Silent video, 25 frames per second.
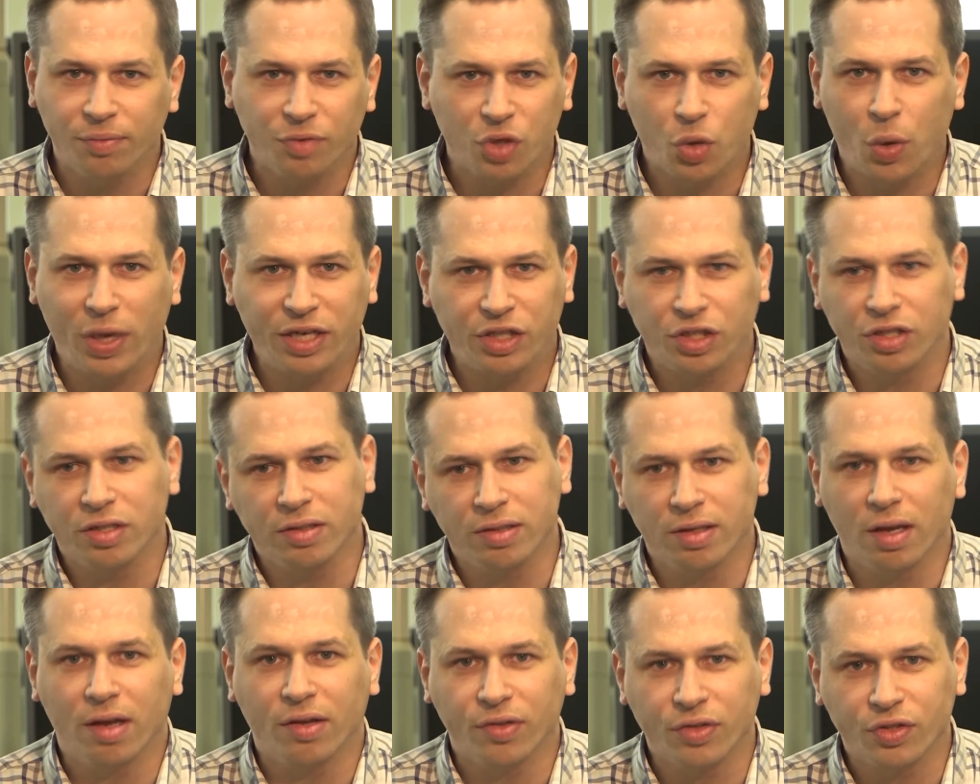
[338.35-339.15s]

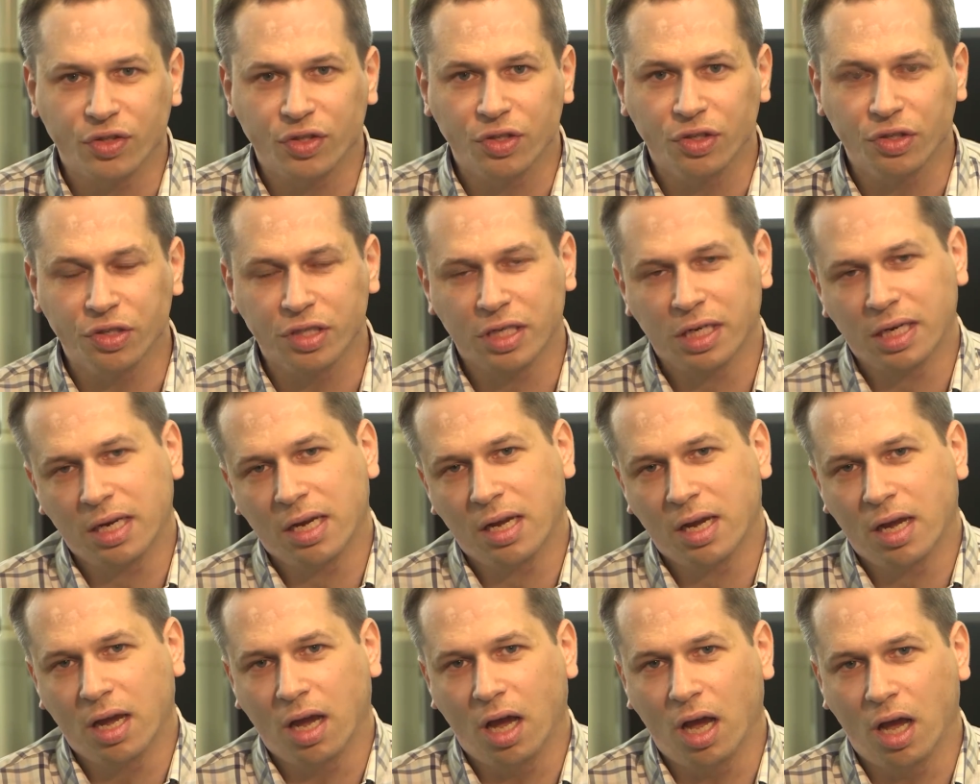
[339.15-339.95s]
questions answered
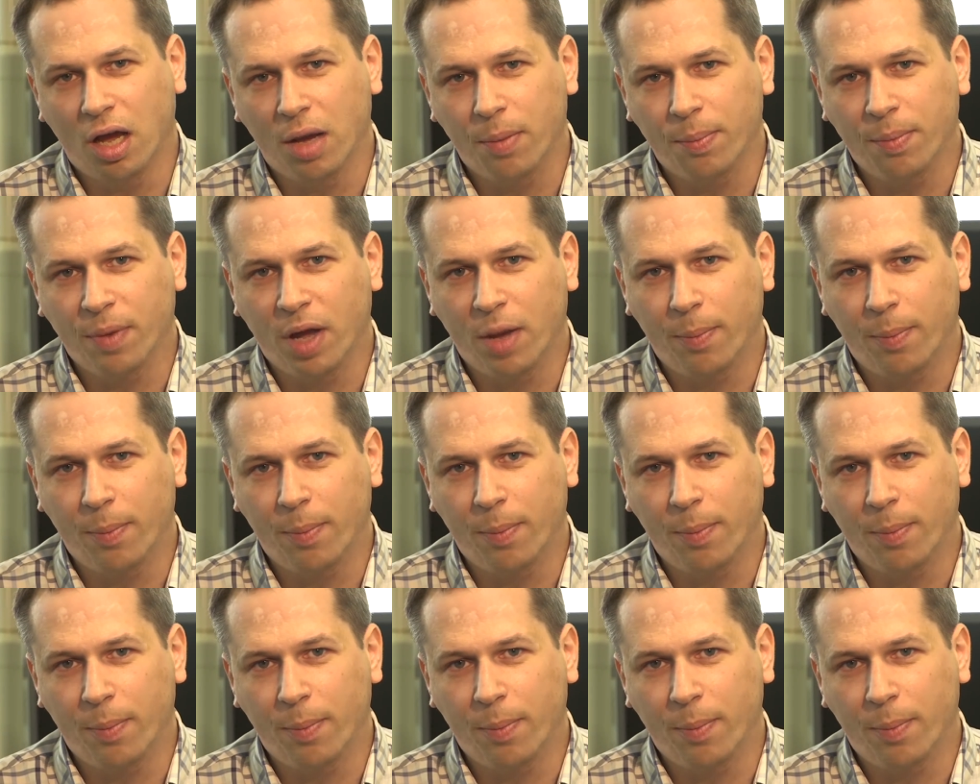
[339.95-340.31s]
um,